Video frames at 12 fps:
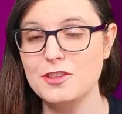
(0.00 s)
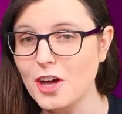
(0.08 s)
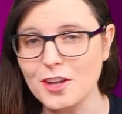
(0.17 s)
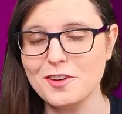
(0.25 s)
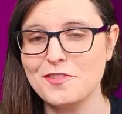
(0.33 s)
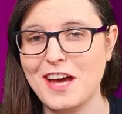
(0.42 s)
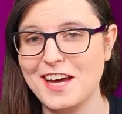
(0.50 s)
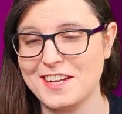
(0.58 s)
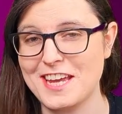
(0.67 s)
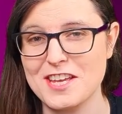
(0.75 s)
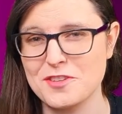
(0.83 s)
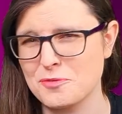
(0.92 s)
none of that
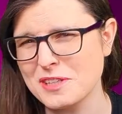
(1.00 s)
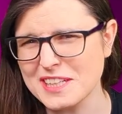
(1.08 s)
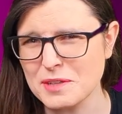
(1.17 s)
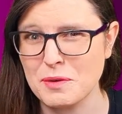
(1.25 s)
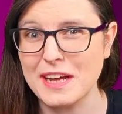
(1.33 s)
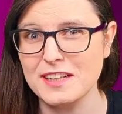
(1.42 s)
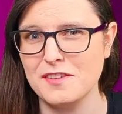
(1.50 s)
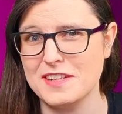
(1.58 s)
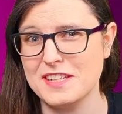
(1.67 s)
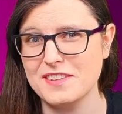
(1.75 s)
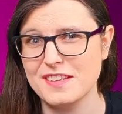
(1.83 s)
is really relevant.